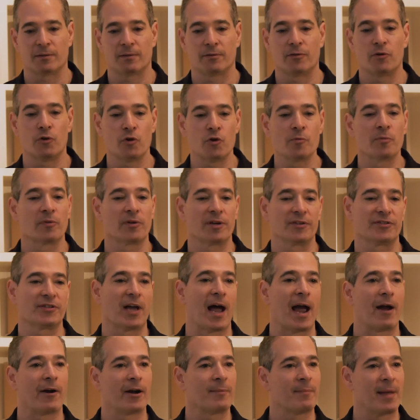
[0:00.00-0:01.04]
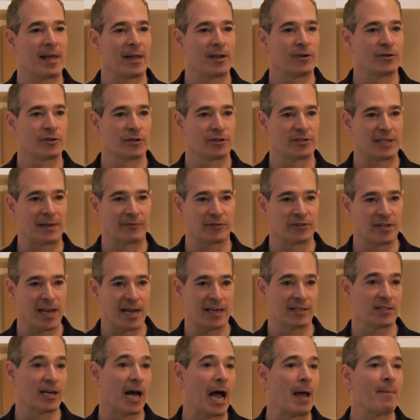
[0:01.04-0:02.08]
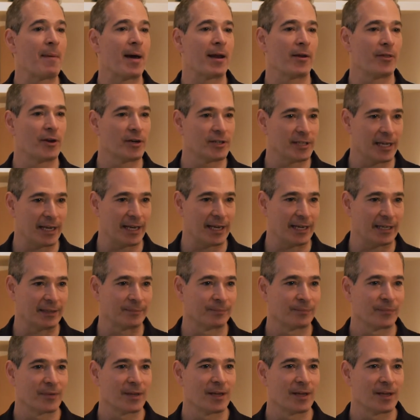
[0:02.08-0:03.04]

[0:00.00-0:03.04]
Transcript: Numerous hiring managers have to take time out of their day